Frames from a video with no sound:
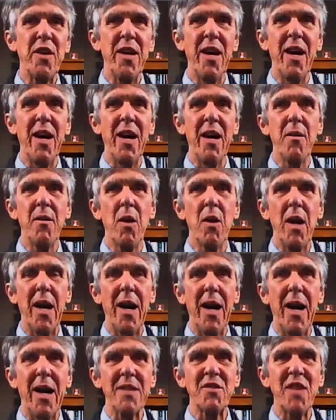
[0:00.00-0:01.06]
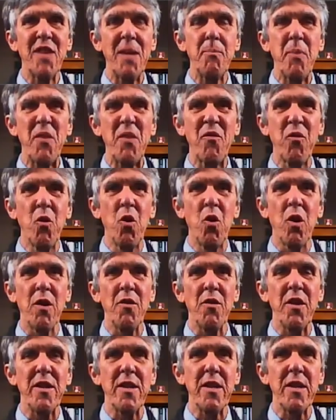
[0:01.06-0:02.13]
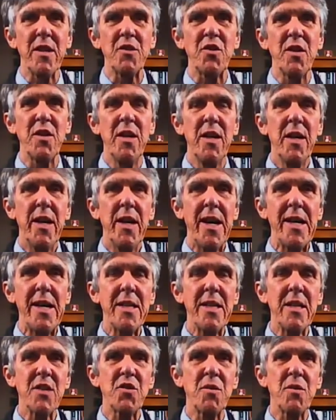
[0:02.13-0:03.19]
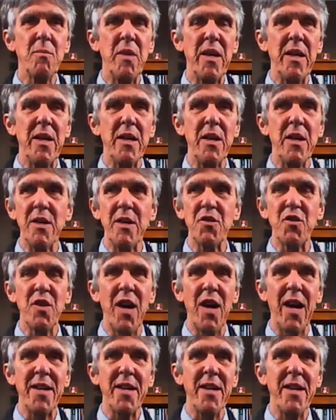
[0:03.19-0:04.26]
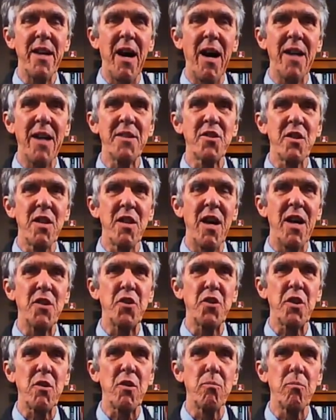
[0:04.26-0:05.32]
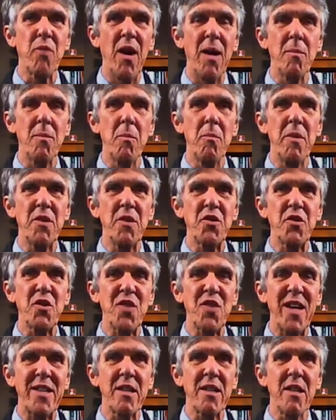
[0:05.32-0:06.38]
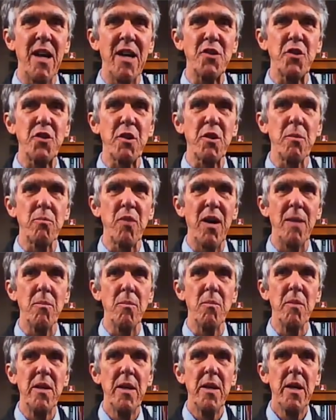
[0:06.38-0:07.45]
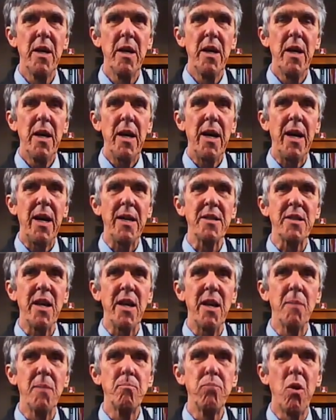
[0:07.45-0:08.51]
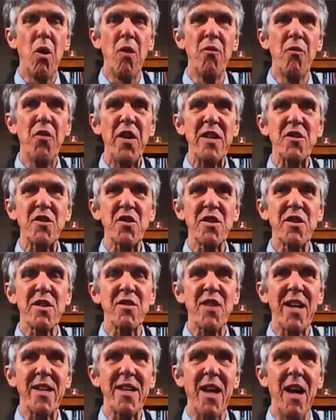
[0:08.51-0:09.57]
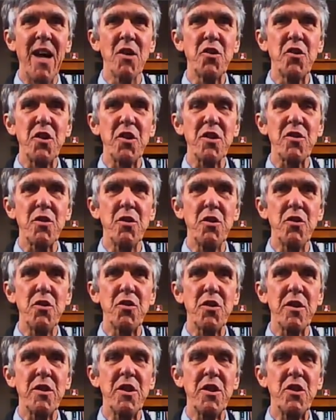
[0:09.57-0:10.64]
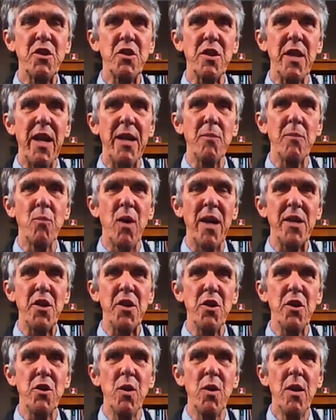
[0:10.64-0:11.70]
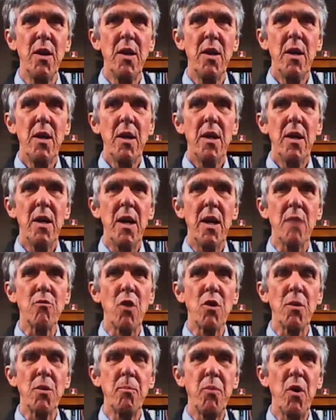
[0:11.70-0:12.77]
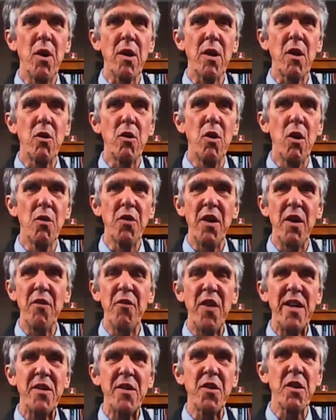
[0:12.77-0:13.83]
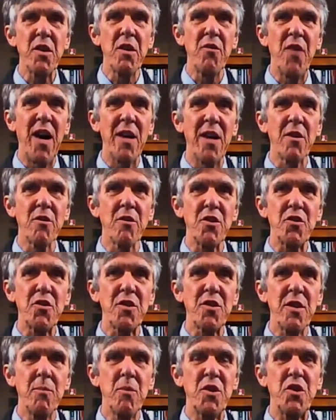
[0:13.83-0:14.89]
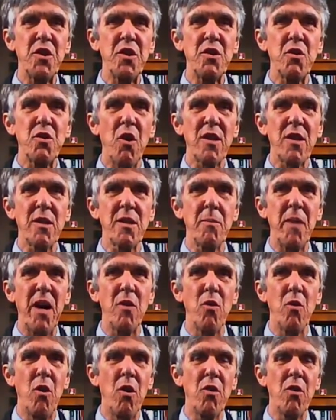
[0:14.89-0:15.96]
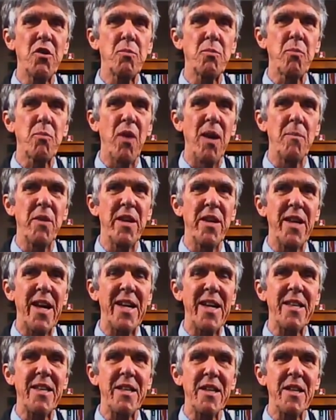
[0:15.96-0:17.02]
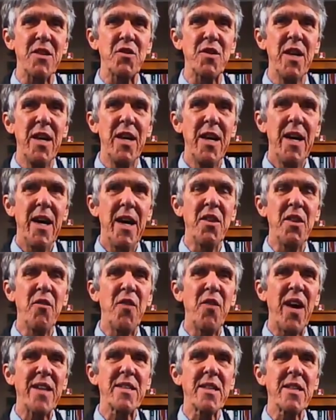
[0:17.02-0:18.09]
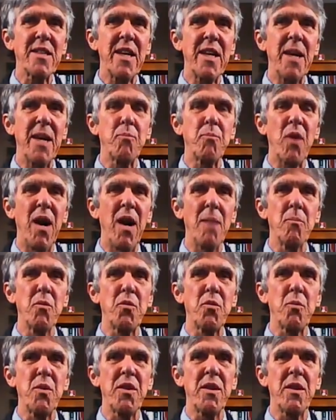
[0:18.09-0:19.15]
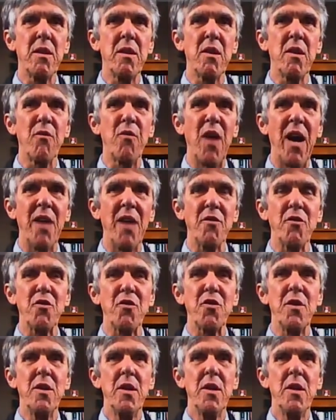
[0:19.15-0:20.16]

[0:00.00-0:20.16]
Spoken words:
I said before that atheism is not an ontological problem; it's a psychological problem. And Paul Vitz, the psychologist who used to teach at NYU, wrote a book called "Faith of the Fatherless," in which he talked about all of these prominent atheists and the fact that they had problems with their fathers.